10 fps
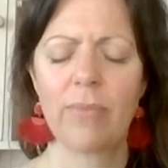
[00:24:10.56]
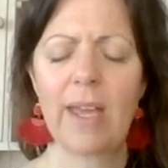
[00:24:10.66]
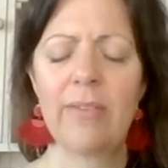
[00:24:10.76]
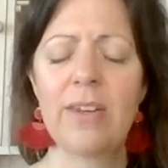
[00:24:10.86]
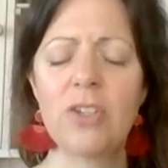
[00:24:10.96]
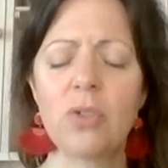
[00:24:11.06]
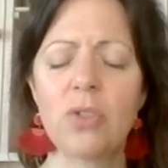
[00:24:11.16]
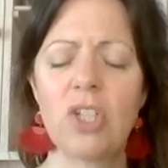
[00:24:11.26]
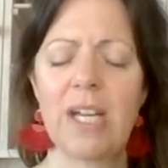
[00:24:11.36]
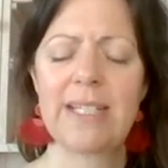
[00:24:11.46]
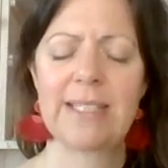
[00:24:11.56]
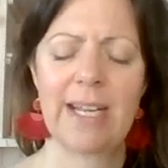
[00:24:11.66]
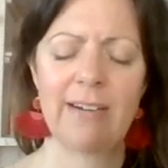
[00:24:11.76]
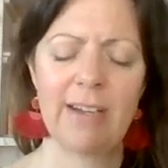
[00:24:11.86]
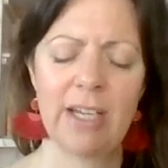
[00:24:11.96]
And then to your chest
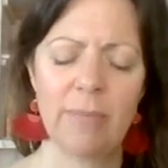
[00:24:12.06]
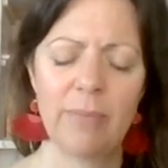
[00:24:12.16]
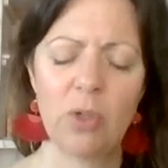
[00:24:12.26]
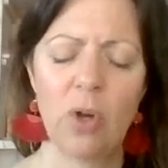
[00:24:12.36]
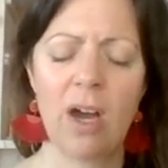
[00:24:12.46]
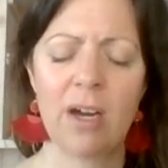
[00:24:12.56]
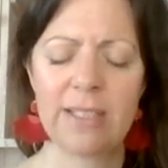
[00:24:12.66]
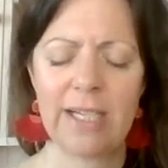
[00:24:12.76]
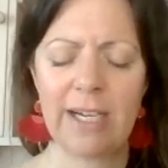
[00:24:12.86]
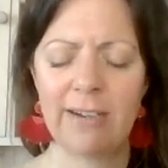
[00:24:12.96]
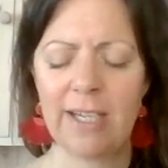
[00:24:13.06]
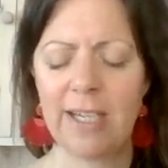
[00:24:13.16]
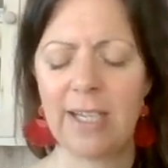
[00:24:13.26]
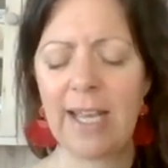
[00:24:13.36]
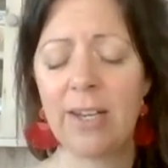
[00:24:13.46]
area, your heart area.
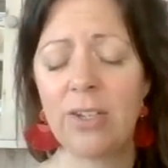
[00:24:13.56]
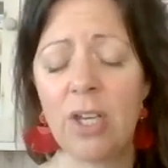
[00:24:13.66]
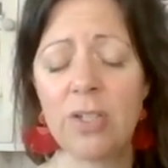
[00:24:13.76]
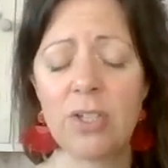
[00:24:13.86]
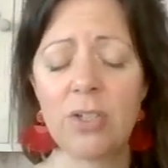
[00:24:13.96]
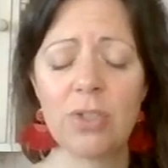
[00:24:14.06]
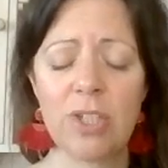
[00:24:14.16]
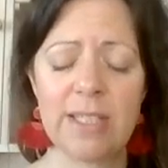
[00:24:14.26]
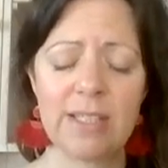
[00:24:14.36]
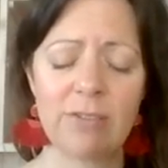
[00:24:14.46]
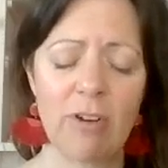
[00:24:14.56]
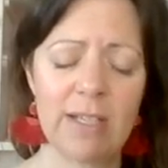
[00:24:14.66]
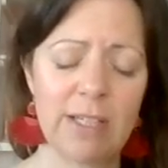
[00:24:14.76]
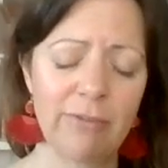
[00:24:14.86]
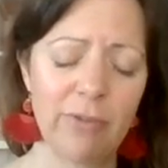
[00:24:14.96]
And again, notice your chest is
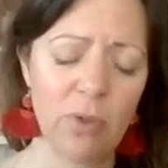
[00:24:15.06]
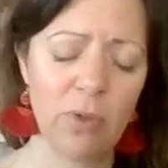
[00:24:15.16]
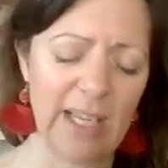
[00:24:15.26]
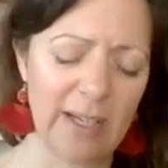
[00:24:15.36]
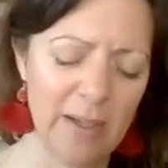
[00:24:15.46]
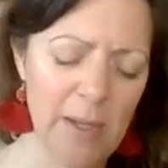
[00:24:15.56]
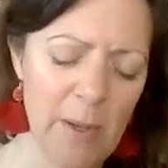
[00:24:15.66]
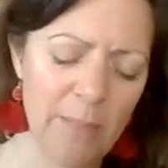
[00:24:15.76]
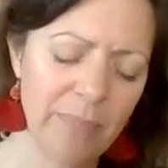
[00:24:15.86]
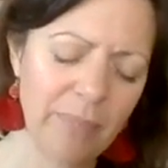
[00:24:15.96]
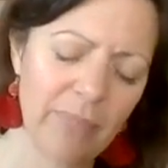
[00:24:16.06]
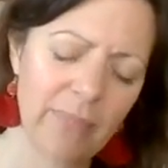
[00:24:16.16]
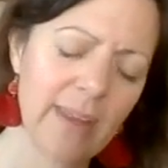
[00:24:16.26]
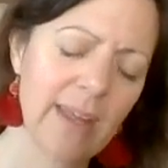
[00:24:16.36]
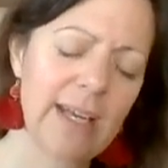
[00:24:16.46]
rising and falling.
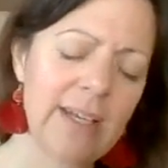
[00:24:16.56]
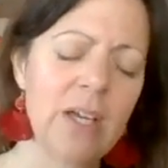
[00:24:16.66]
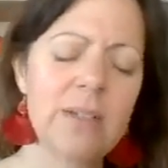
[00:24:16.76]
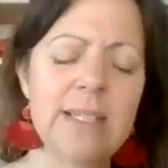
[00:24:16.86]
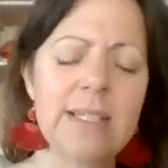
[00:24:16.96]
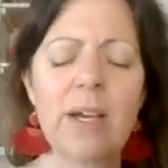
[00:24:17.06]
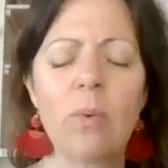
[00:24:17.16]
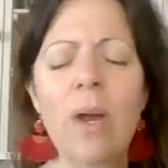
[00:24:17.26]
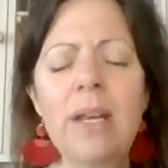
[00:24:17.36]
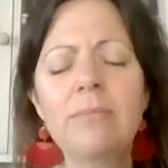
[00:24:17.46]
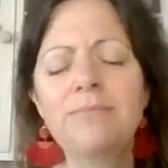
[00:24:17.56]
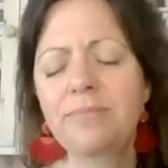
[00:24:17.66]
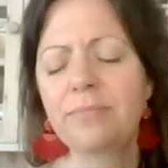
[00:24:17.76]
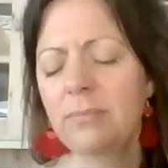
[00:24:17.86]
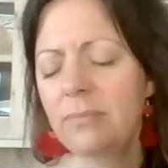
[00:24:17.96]
And notice that when
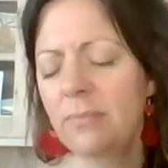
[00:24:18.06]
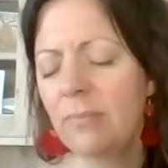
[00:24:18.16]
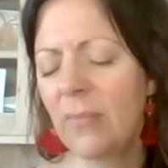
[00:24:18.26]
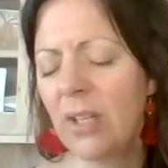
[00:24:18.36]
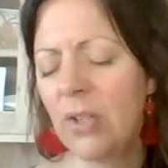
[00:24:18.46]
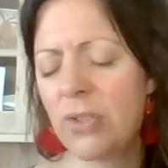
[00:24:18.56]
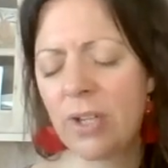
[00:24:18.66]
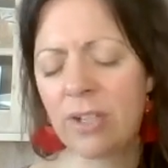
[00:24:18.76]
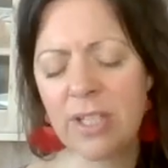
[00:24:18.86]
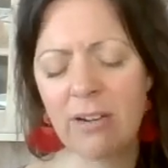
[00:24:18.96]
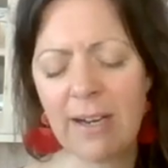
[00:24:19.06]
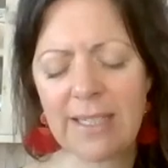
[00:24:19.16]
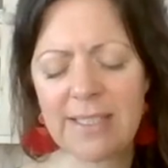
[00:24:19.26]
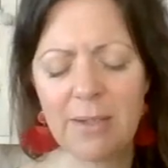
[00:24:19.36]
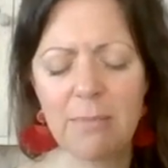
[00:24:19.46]
you
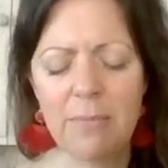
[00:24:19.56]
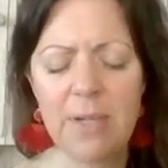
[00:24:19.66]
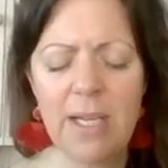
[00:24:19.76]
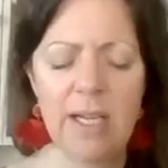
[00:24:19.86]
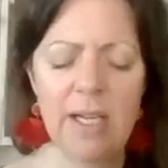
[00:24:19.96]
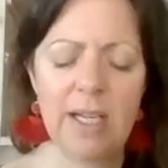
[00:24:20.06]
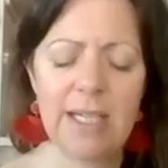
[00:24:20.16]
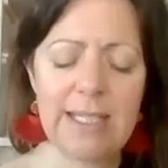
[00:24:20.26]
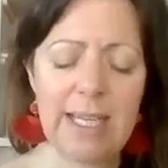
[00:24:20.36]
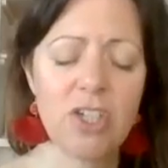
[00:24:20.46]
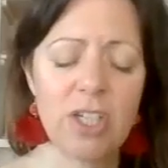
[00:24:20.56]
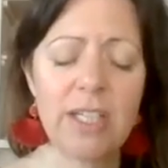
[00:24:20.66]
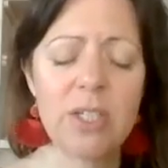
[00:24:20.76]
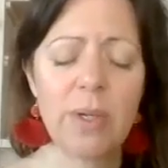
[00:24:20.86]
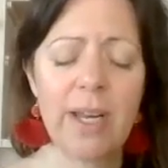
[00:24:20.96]
direct some attention
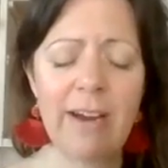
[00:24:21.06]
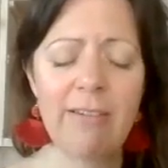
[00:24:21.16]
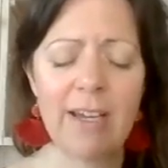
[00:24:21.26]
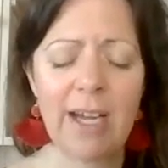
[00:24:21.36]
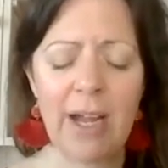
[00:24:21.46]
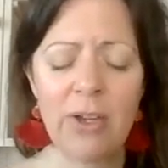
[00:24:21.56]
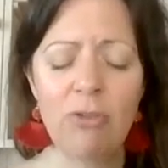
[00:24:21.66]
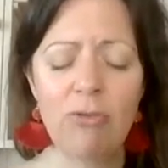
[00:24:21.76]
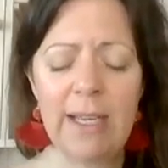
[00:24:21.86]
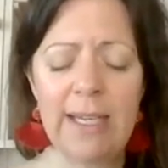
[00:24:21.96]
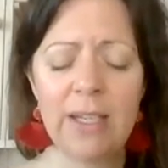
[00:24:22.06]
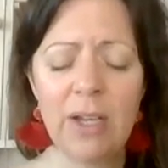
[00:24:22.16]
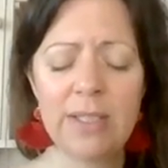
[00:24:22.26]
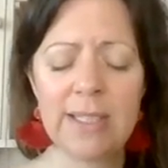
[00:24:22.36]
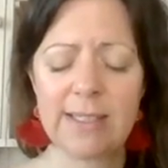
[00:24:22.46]
into an area, how you really
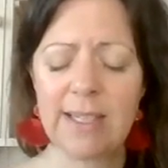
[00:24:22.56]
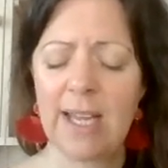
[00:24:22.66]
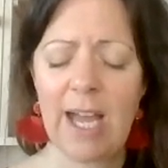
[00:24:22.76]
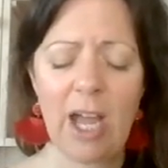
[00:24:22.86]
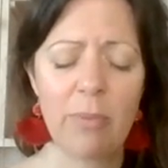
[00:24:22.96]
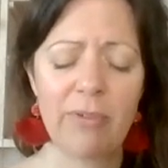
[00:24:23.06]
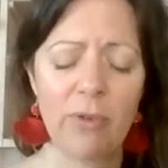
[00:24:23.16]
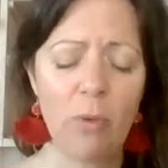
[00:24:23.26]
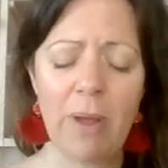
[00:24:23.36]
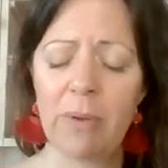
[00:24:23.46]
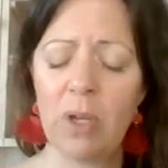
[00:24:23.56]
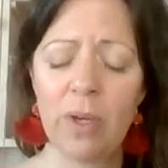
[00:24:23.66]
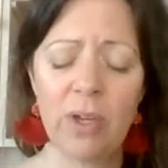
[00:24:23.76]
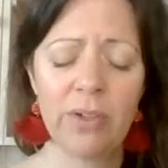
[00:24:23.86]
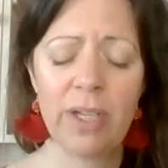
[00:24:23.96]
notice. How before maybe you were
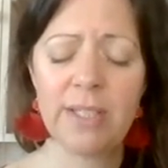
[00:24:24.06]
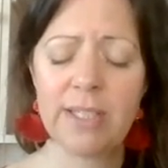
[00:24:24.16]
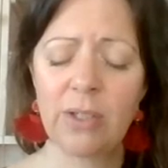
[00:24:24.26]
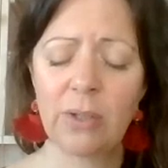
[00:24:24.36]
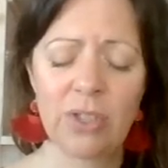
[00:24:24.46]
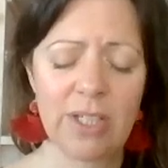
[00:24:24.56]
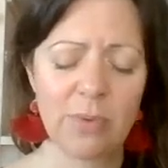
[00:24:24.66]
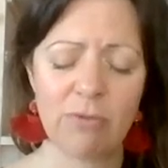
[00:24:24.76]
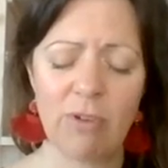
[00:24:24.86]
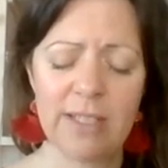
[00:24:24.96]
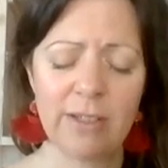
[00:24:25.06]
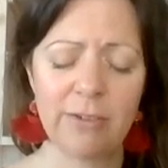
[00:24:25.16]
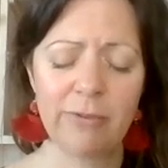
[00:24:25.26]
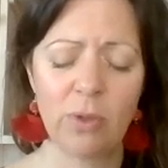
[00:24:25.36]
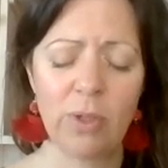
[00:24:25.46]
not noticing your chest was rising
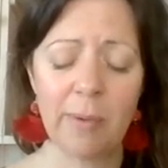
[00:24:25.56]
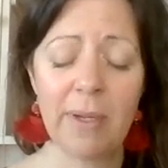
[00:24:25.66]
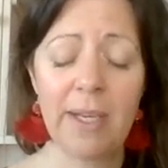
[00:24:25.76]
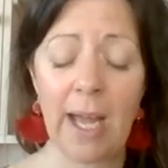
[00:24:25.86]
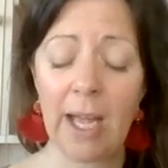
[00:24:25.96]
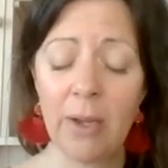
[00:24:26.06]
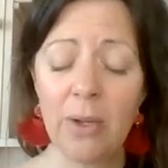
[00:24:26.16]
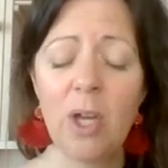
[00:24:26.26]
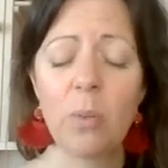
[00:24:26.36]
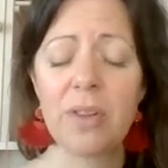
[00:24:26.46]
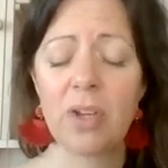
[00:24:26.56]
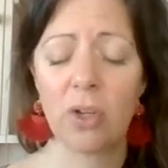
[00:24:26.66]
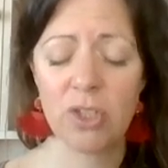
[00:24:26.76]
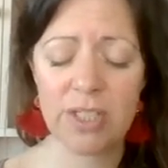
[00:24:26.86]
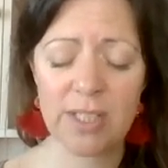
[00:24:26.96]
and falling, but now with
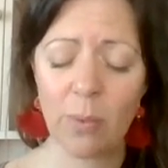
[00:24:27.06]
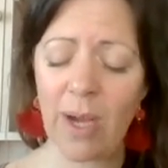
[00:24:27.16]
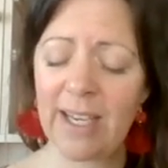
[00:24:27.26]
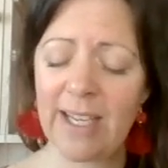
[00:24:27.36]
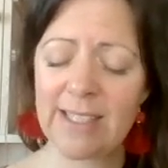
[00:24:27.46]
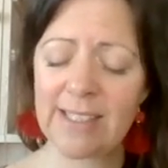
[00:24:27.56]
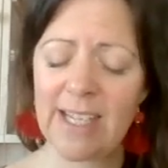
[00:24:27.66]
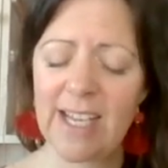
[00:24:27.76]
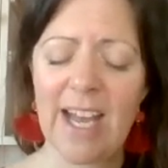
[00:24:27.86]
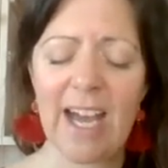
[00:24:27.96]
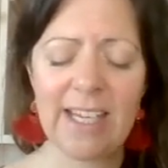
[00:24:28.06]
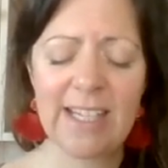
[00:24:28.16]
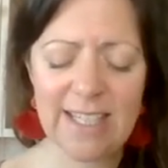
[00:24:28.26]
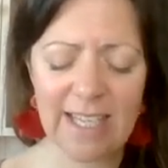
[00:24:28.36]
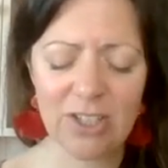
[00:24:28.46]
conscious awareness and
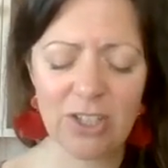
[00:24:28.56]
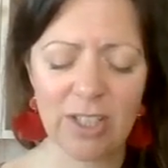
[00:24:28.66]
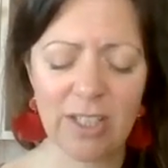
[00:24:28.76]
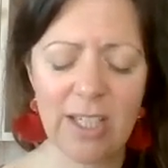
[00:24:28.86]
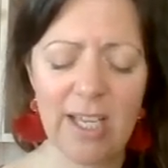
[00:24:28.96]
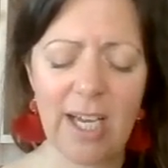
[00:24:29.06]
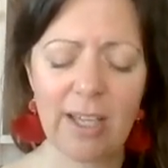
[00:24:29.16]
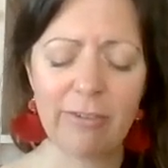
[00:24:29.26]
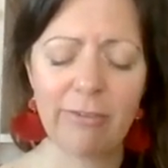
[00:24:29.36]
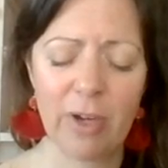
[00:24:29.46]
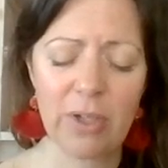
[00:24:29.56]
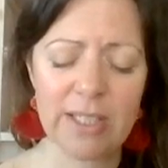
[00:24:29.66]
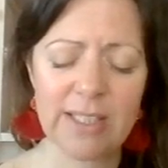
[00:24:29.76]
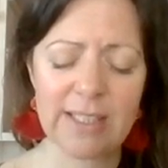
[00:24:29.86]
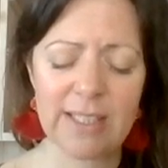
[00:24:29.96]
intention and
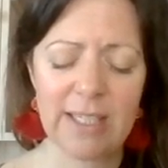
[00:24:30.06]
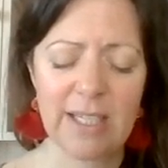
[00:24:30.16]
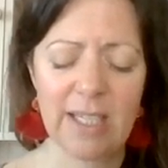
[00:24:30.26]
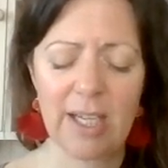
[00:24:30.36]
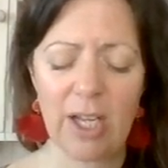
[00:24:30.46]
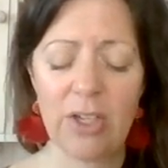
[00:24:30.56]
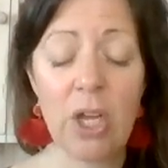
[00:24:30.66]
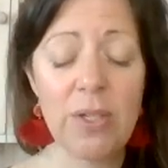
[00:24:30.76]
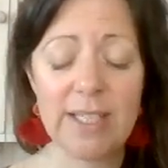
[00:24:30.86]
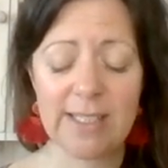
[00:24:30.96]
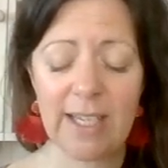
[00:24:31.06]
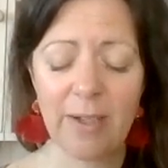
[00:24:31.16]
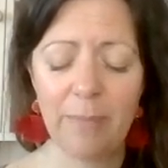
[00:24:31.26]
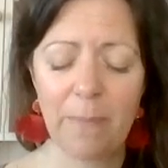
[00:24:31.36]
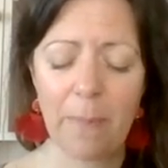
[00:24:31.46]
focused
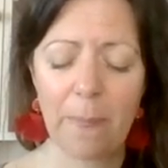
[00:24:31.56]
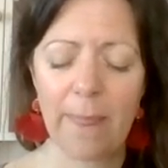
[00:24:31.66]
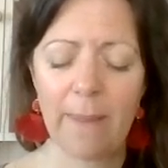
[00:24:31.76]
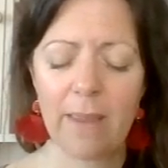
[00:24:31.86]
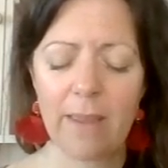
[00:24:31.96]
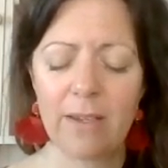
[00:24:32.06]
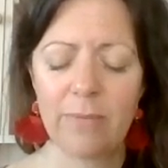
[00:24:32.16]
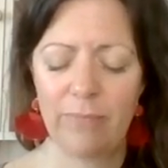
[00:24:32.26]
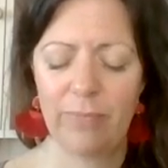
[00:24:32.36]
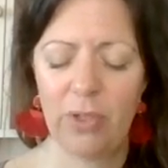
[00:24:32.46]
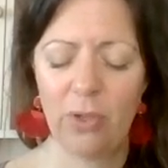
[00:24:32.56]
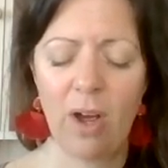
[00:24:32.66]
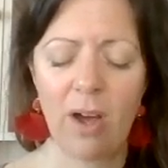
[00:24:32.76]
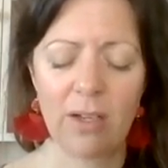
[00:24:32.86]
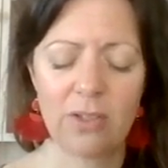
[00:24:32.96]
noticing,
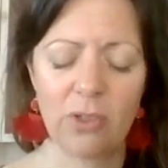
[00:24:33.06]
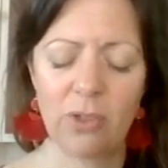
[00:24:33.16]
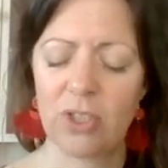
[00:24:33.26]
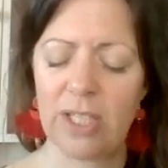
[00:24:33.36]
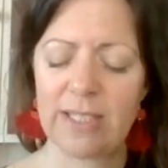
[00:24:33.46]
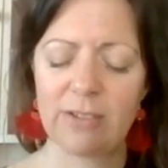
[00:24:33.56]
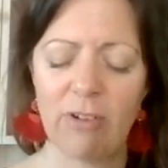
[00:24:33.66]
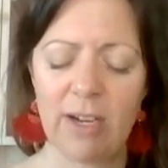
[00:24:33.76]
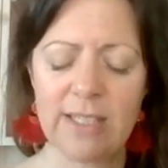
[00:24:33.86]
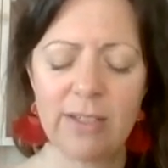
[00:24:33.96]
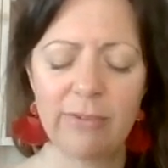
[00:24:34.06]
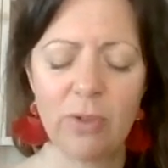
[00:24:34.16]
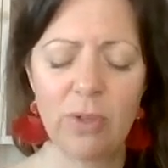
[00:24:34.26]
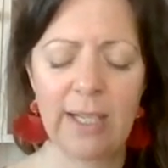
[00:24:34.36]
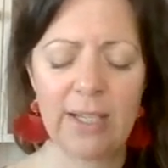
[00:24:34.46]
your chest is rising and
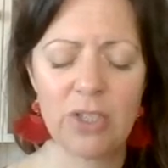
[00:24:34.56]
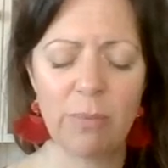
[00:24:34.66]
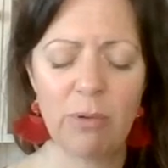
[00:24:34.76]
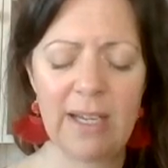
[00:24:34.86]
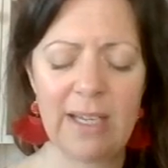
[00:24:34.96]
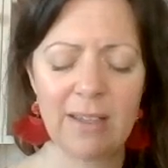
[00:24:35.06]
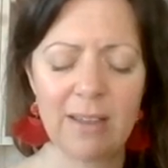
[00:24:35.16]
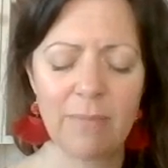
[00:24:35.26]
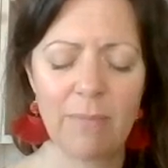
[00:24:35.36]
falling as you breathe.